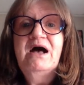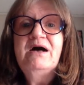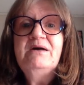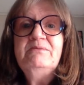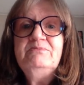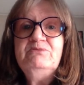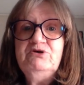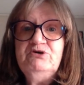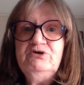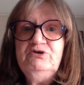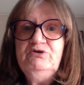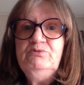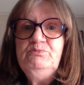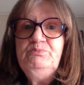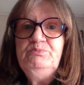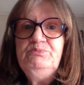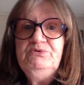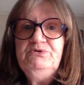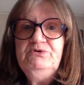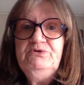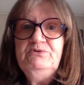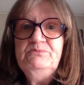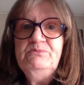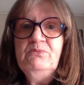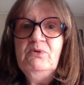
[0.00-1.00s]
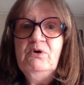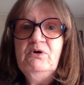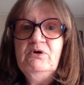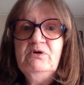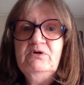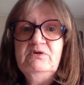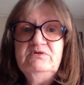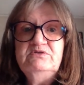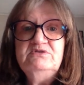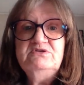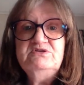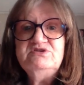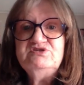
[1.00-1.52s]
I'm going to put them
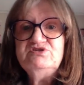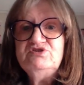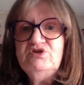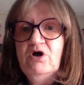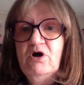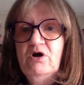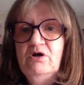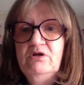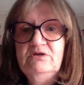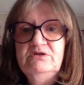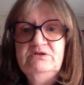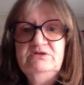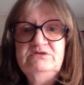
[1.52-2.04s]
all, this all